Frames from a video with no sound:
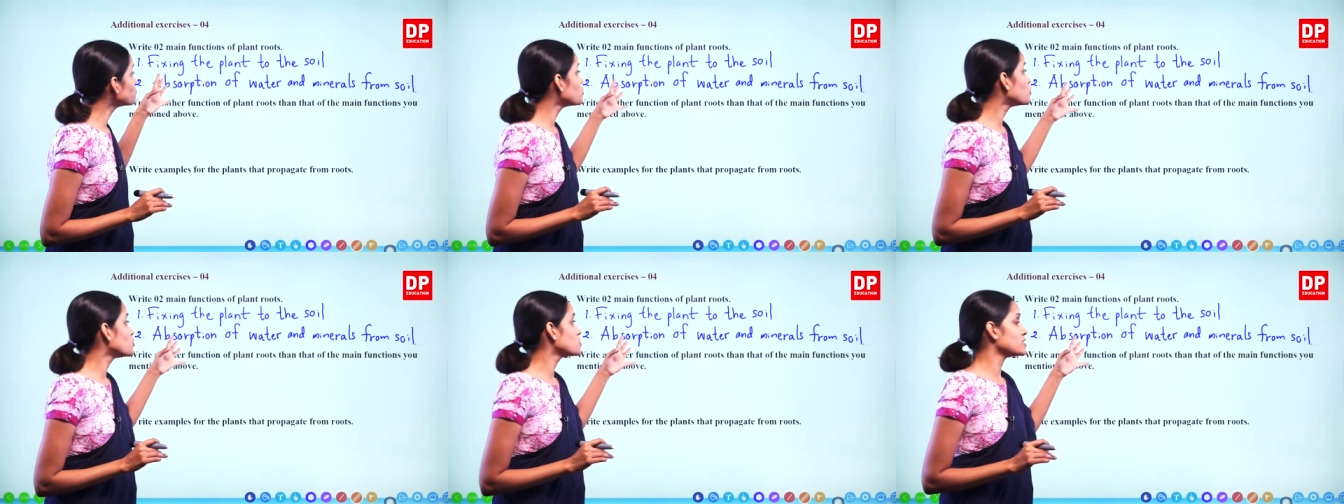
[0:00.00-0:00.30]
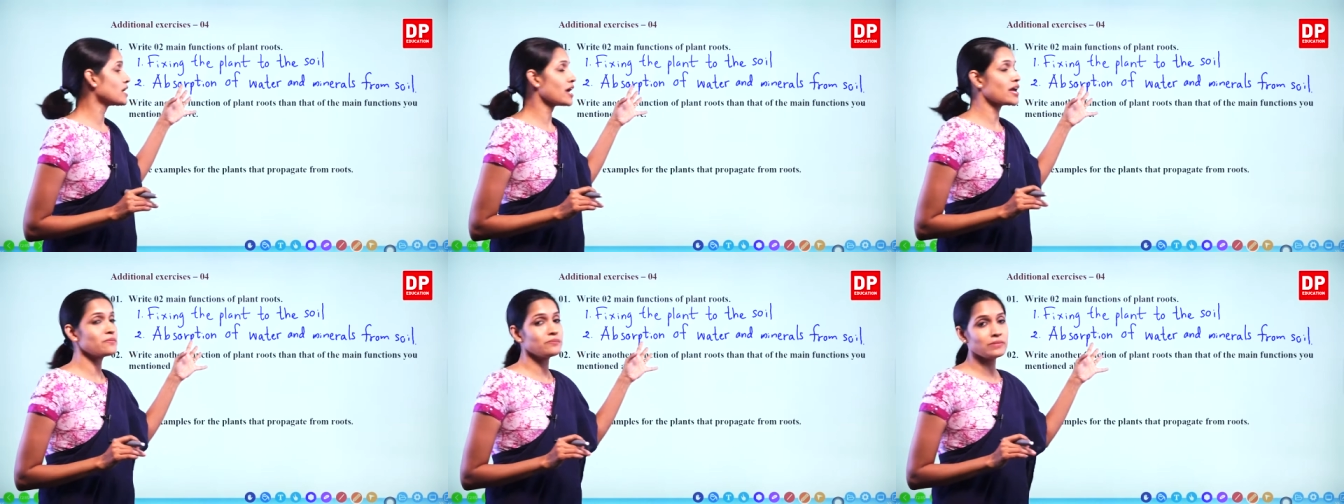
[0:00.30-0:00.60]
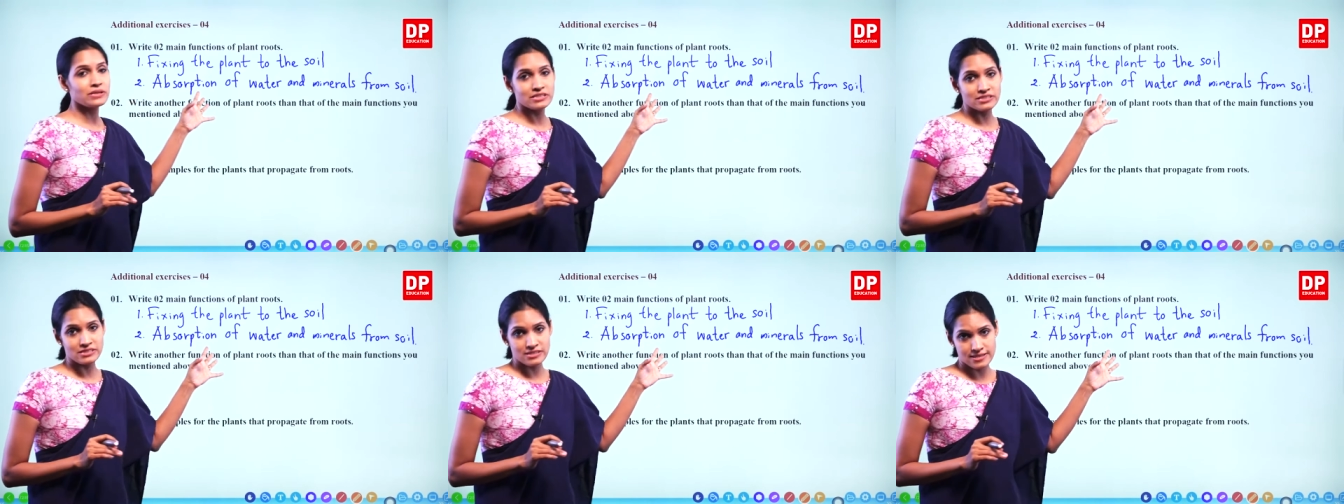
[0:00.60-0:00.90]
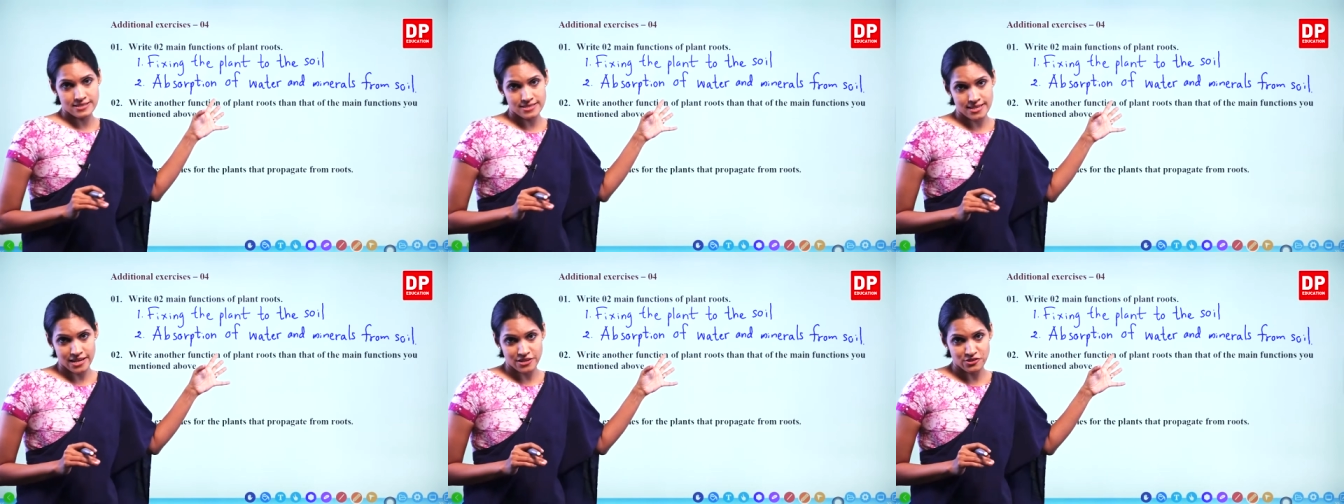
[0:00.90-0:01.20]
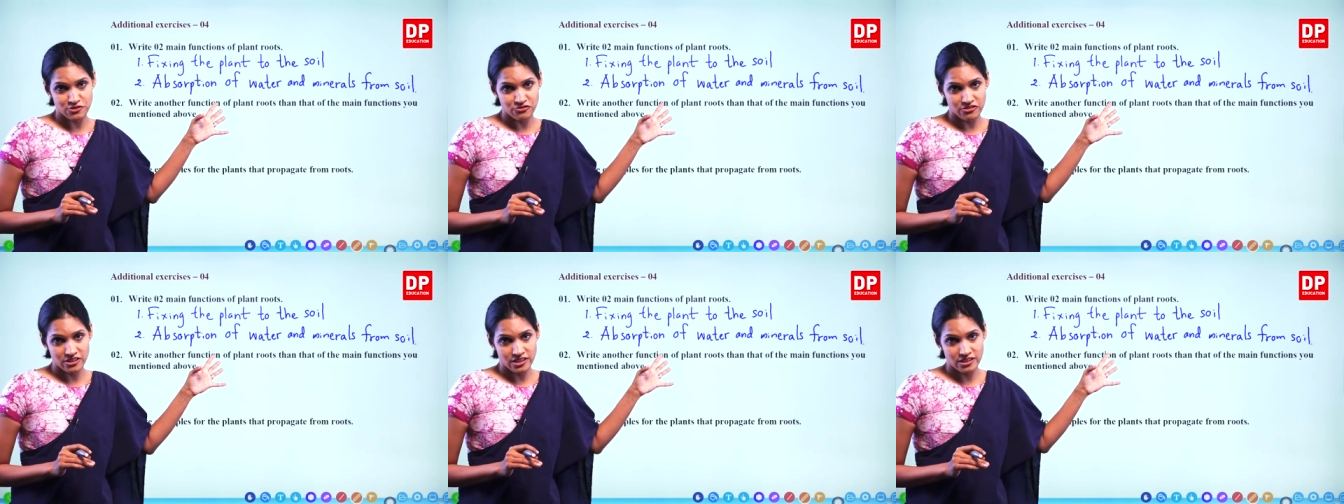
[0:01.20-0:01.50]
water and minerals
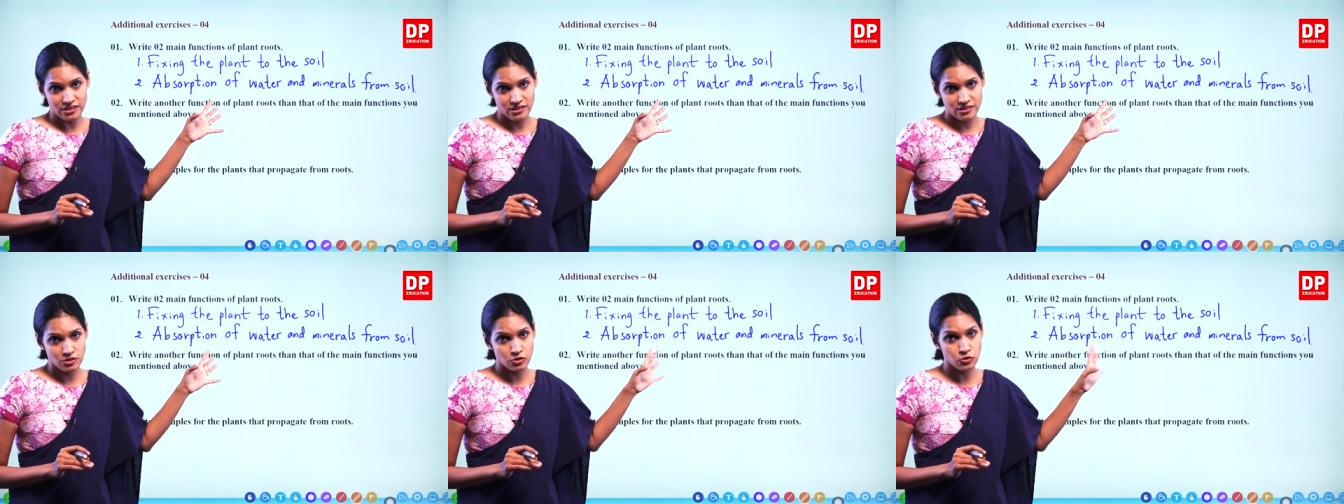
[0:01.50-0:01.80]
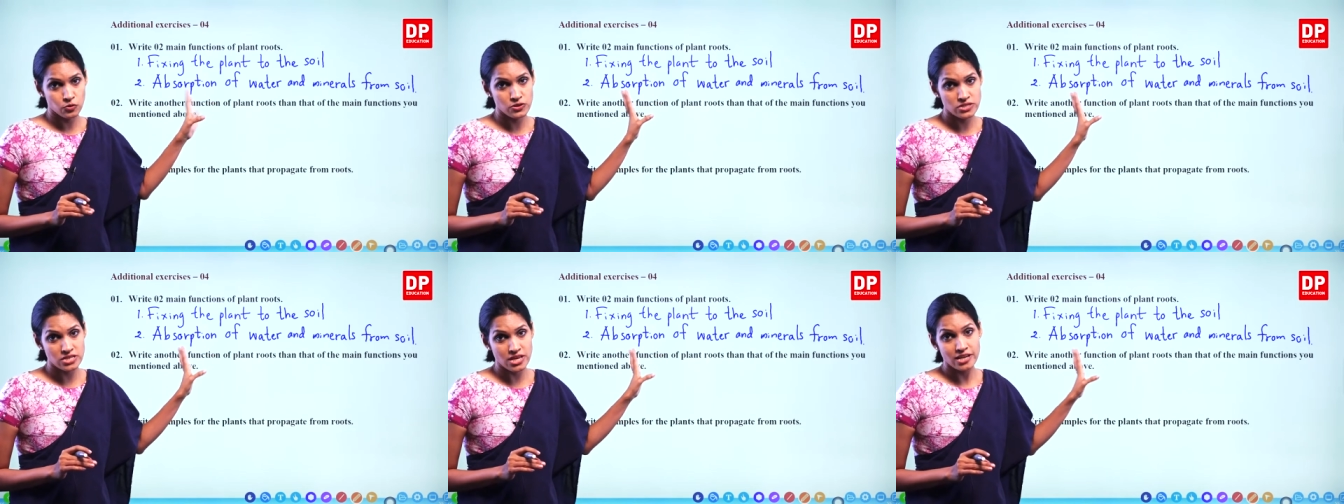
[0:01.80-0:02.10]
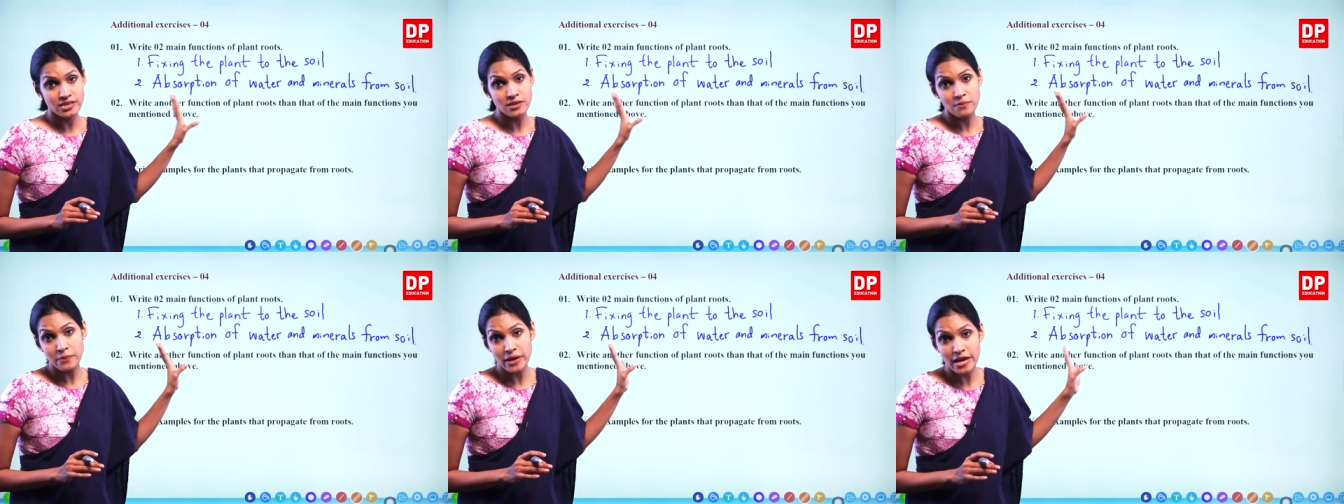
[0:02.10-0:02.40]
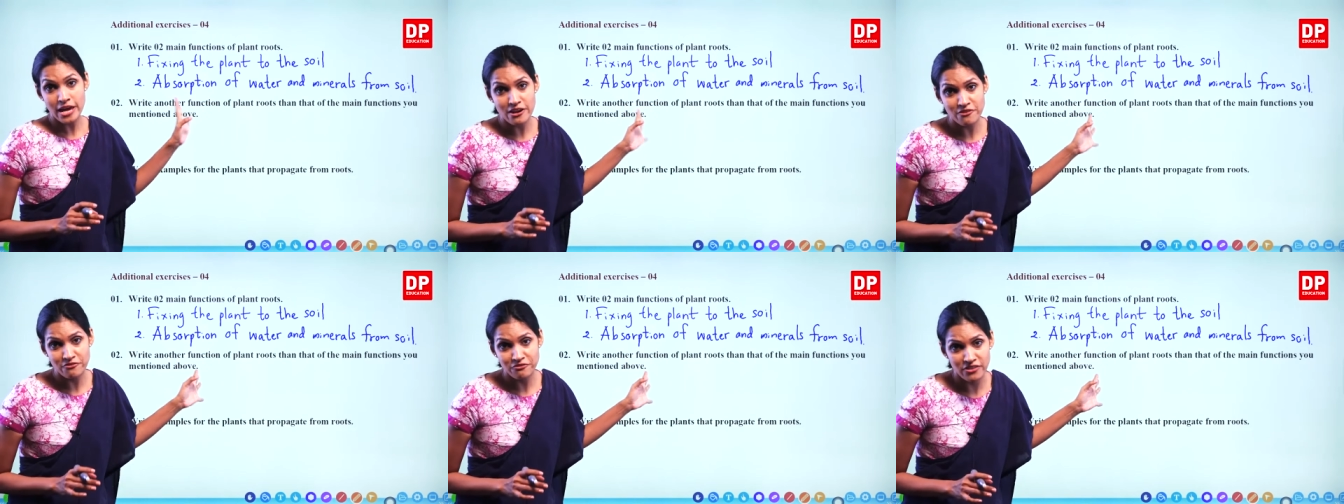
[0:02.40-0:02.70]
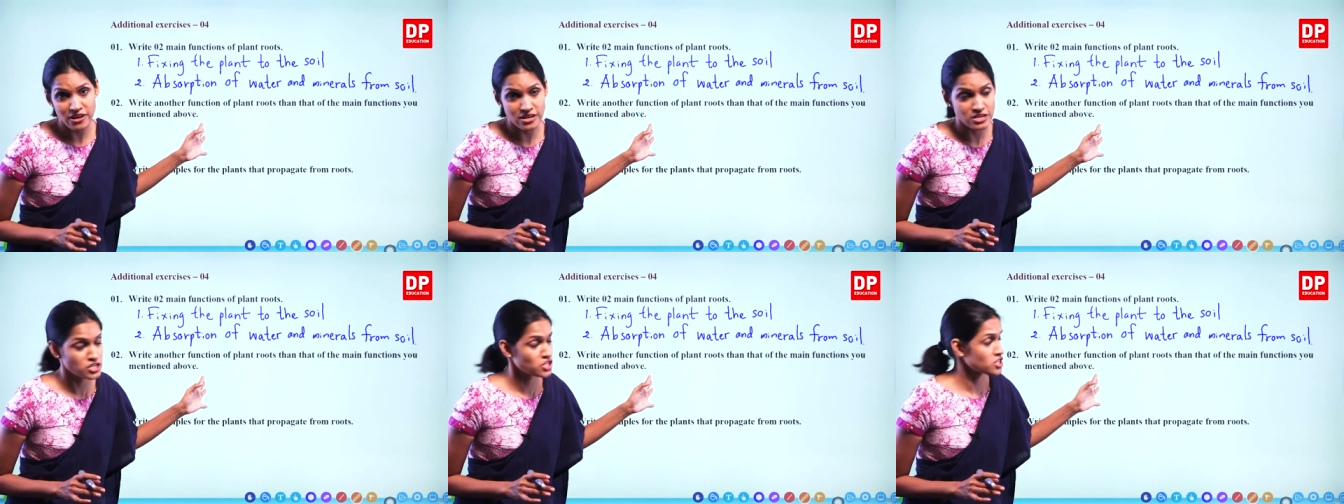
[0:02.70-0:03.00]
as well. Those are the main
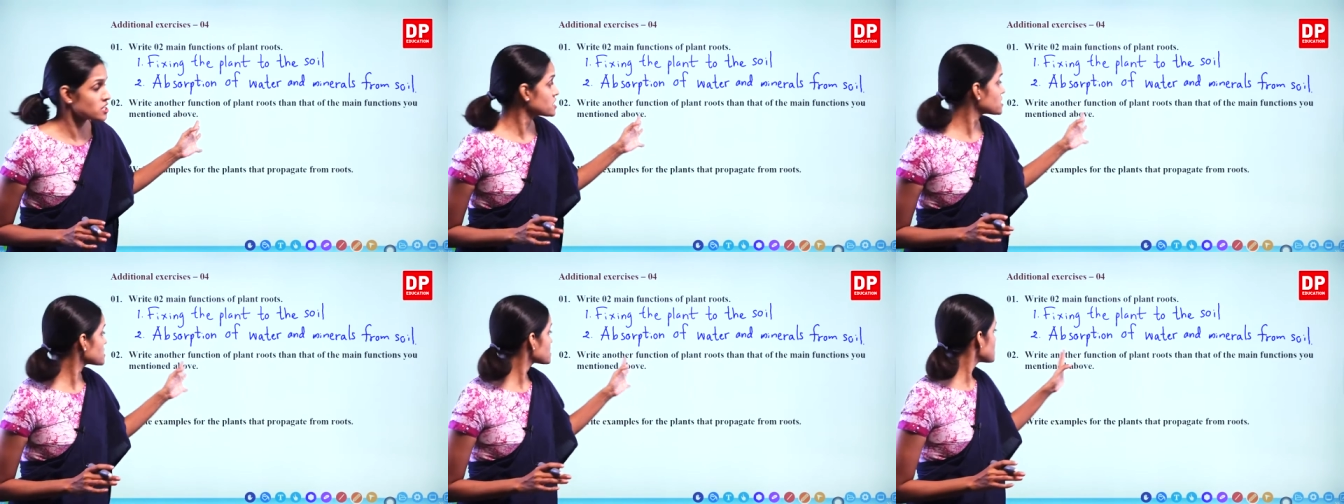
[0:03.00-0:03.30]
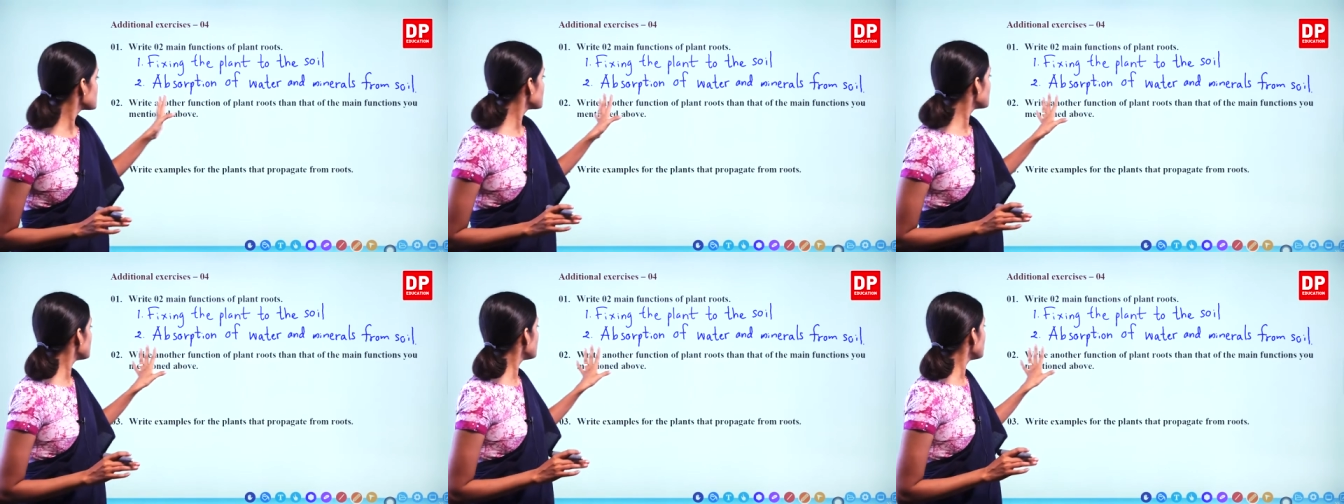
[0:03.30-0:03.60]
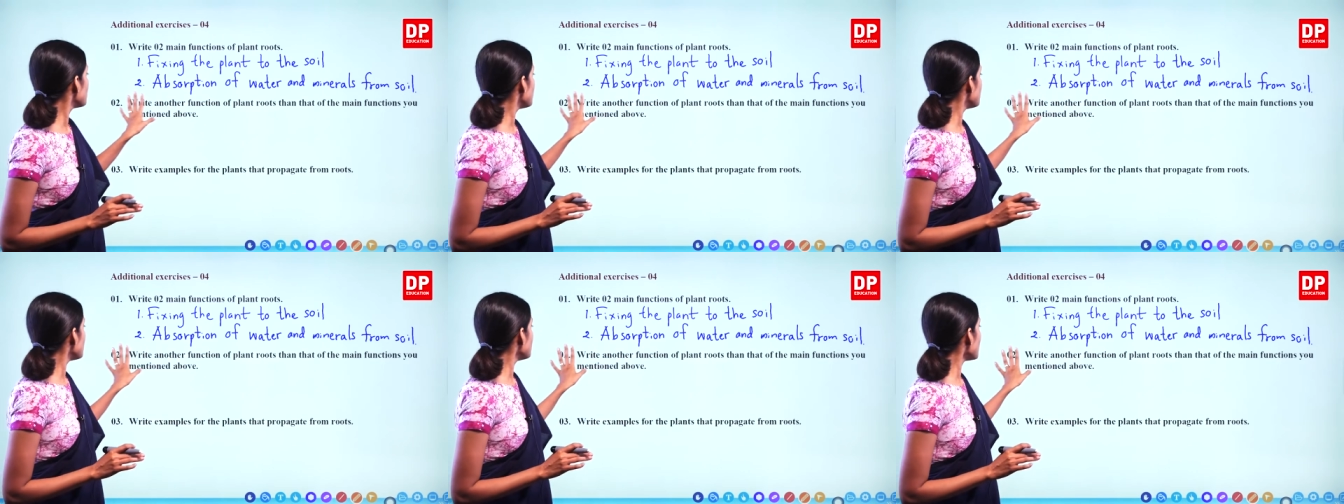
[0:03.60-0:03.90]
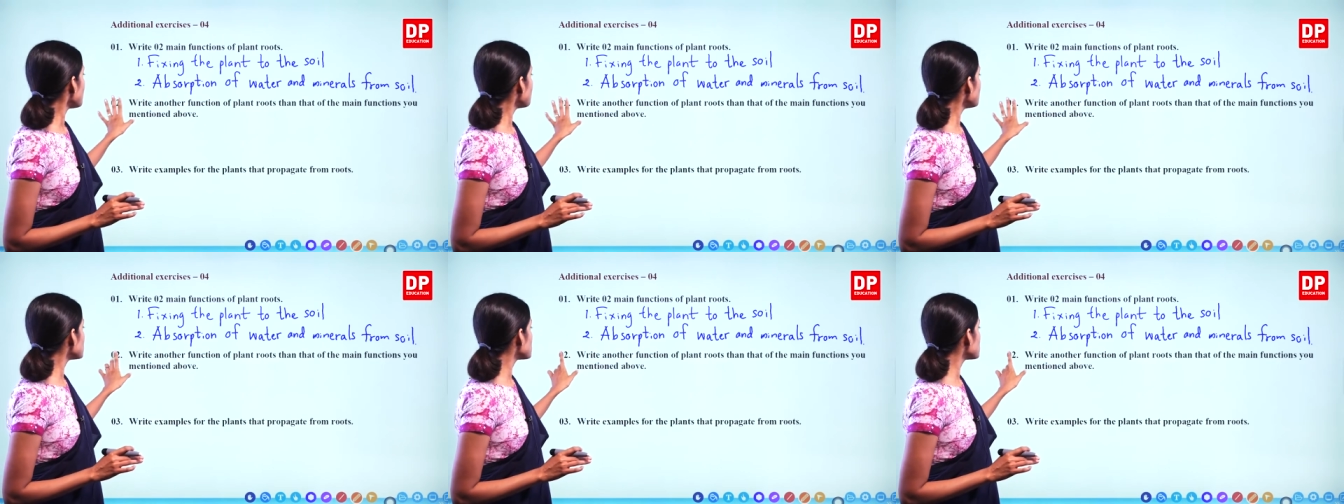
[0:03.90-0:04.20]
functions. Number